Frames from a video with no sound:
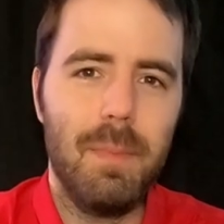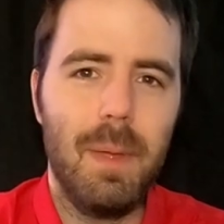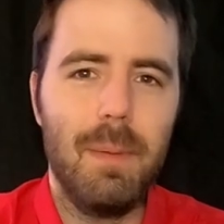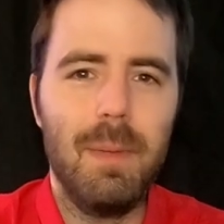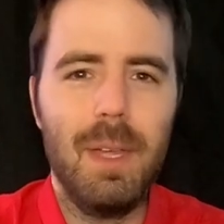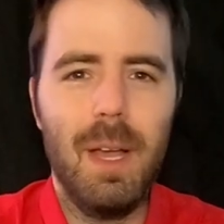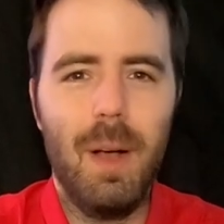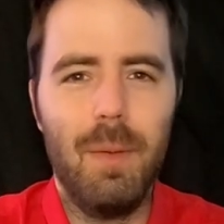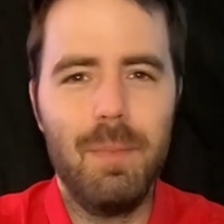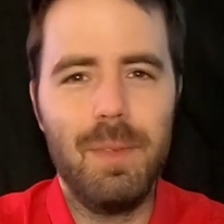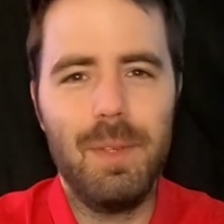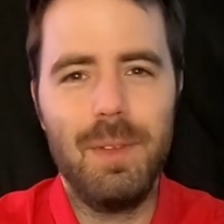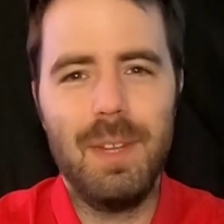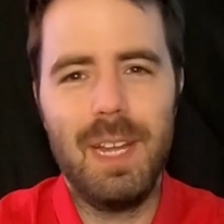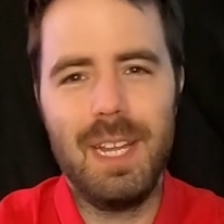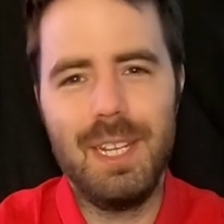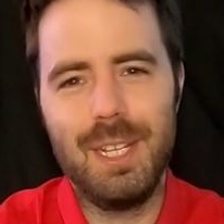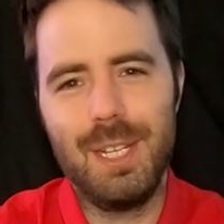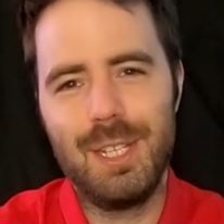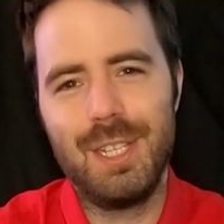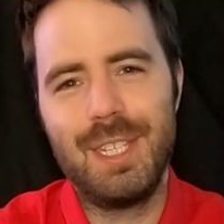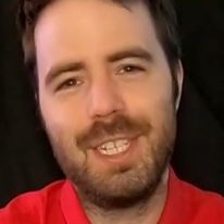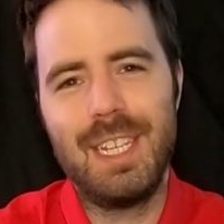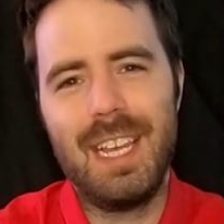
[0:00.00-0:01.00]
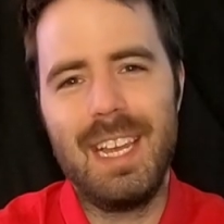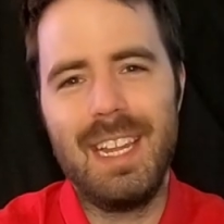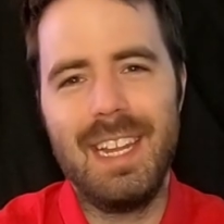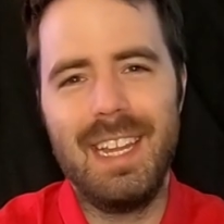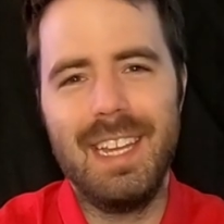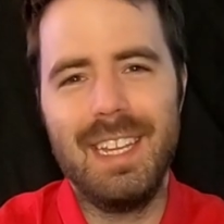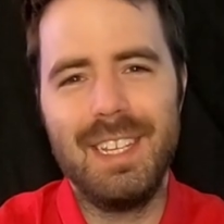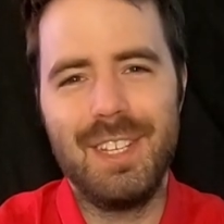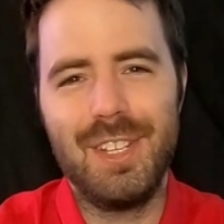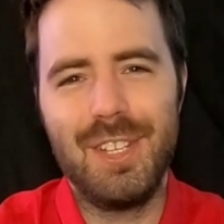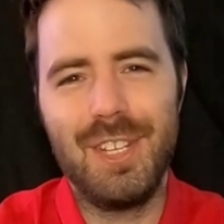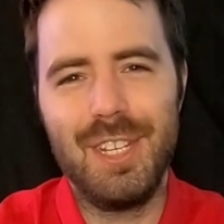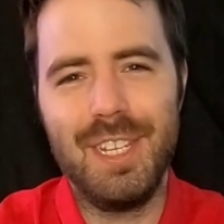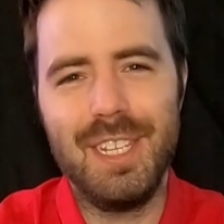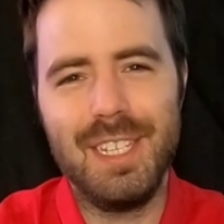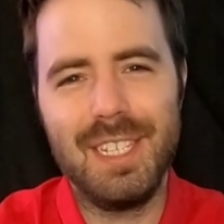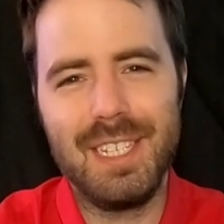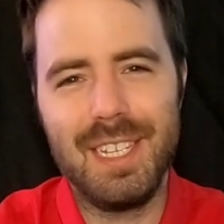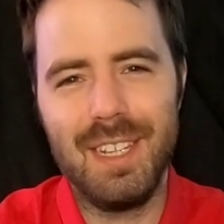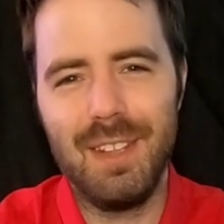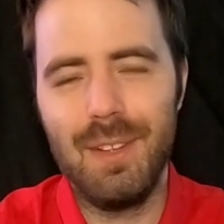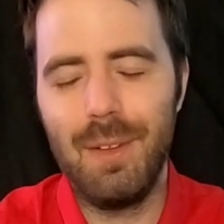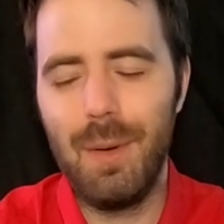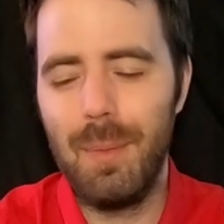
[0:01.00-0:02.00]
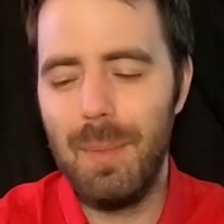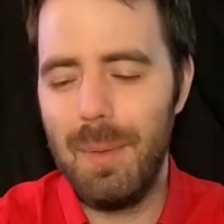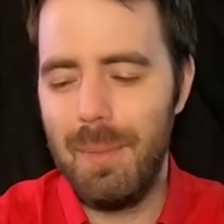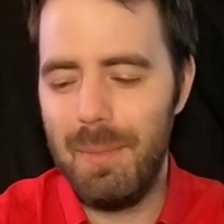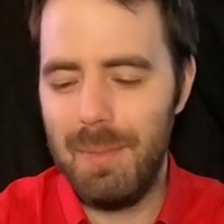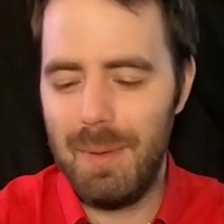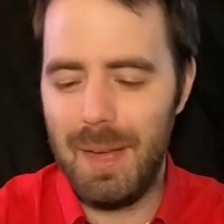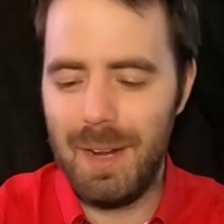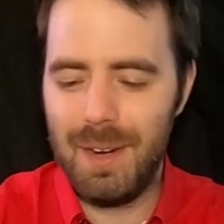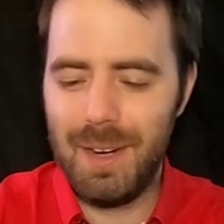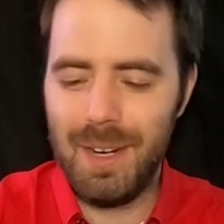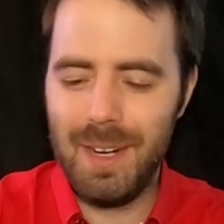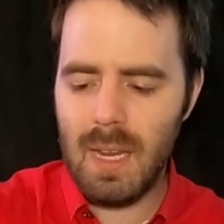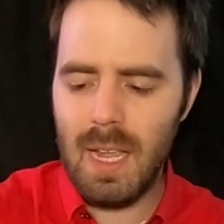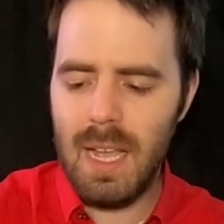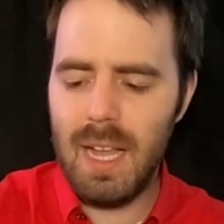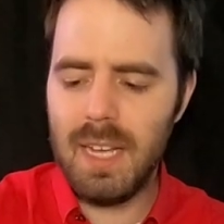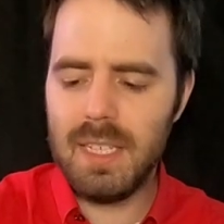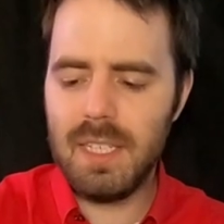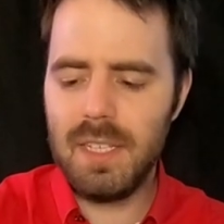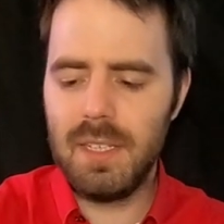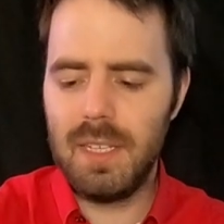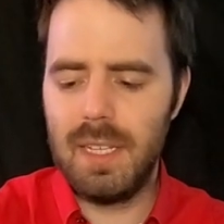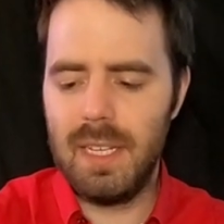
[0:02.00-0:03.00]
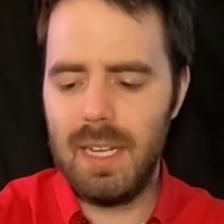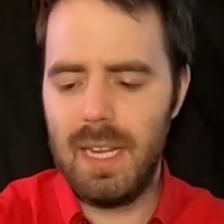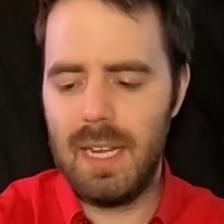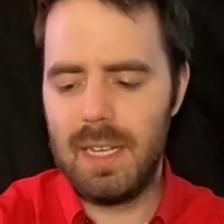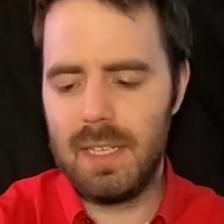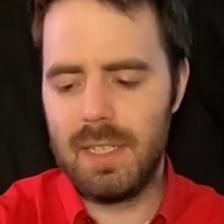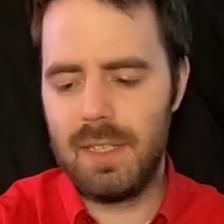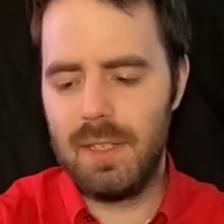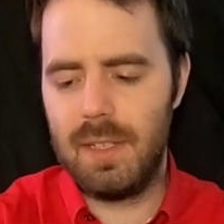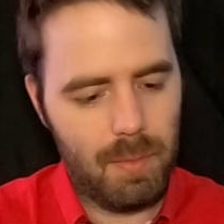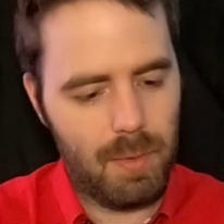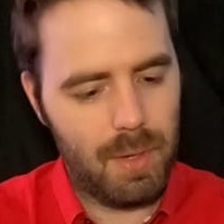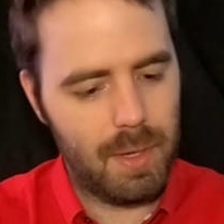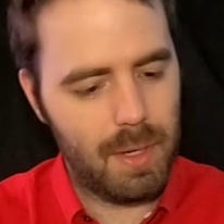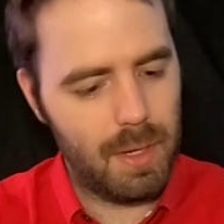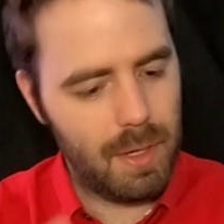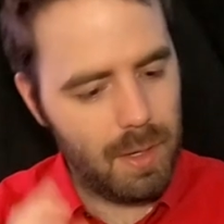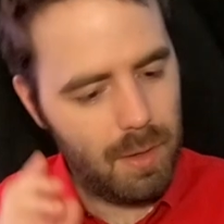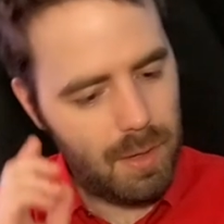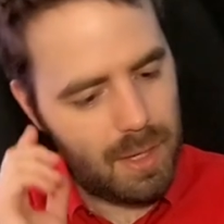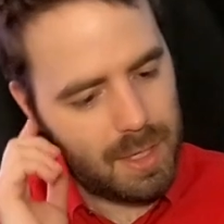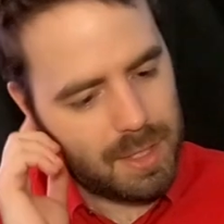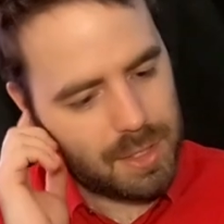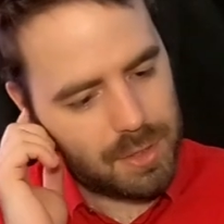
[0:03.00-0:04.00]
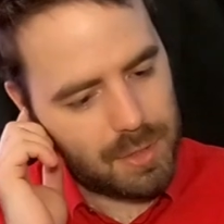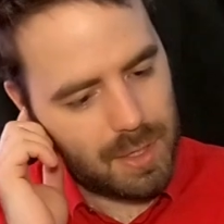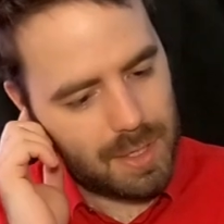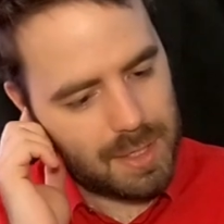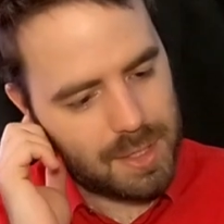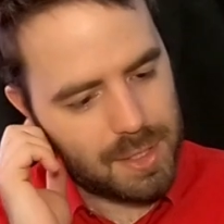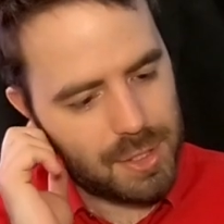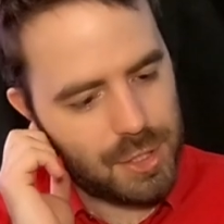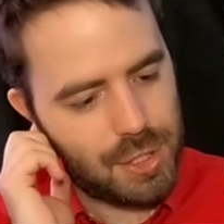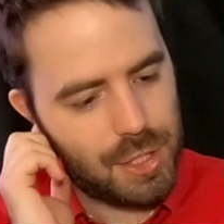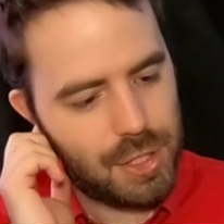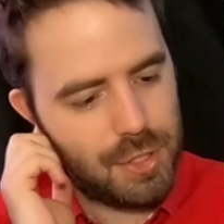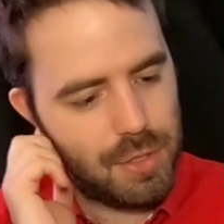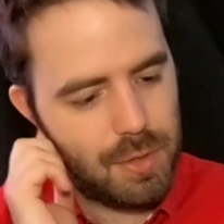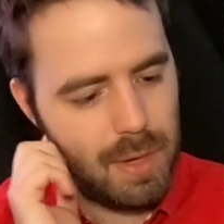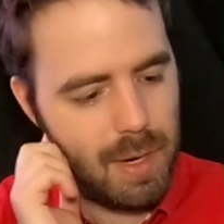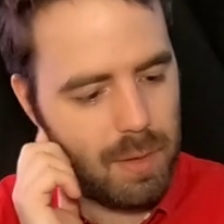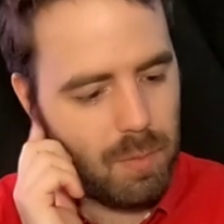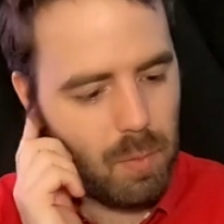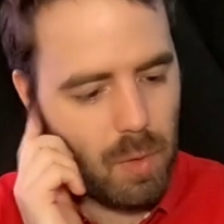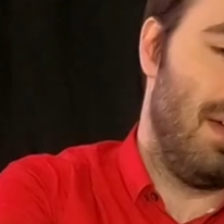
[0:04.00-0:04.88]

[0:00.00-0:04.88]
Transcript: Maybe help you digest that cheese a little bit better. Excellent, excellent. We're gonna go ahead and try this gingerade